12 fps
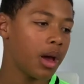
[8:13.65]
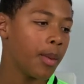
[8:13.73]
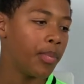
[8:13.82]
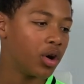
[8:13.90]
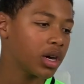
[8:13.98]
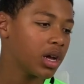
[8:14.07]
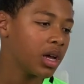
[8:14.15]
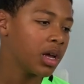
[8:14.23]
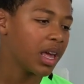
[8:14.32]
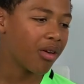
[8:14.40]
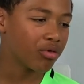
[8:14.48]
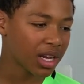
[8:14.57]
But
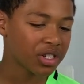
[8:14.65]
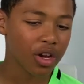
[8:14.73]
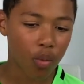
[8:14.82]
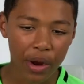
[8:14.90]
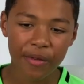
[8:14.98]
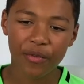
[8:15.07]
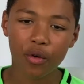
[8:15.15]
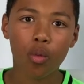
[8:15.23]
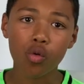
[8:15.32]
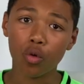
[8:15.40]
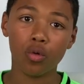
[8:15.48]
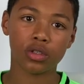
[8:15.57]
it was actually a win for
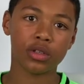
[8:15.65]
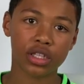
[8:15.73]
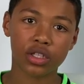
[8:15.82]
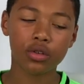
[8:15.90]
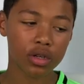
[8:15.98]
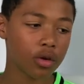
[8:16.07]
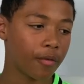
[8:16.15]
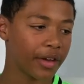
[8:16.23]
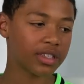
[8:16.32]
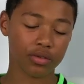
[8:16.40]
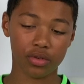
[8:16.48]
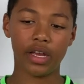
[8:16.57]
Wolves with a 2-0
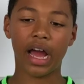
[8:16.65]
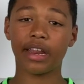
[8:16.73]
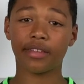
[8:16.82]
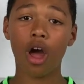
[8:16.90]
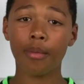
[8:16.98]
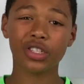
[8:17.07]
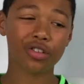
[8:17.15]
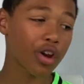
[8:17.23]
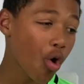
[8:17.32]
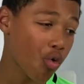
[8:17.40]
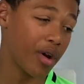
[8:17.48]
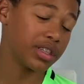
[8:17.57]
victory, and Adama
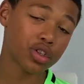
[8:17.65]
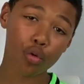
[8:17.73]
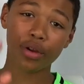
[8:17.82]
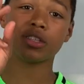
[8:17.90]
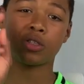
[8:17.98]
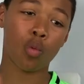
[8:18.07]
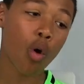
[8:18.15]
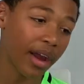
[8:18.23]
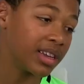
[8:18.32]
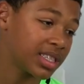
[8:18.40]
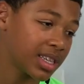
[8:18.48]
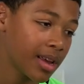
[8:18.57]
Traore scoring
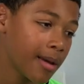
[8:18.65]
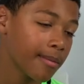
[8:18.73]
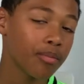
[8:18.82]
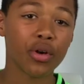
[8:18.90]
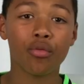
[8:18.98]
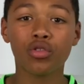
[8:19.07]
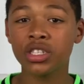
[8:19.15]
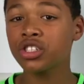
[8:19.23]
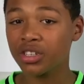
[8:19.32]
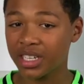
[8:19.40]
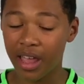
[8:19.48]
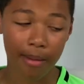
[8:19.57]
twice. But it wasn't
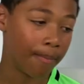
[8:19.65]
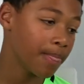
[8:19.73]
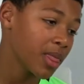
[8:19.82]
just him.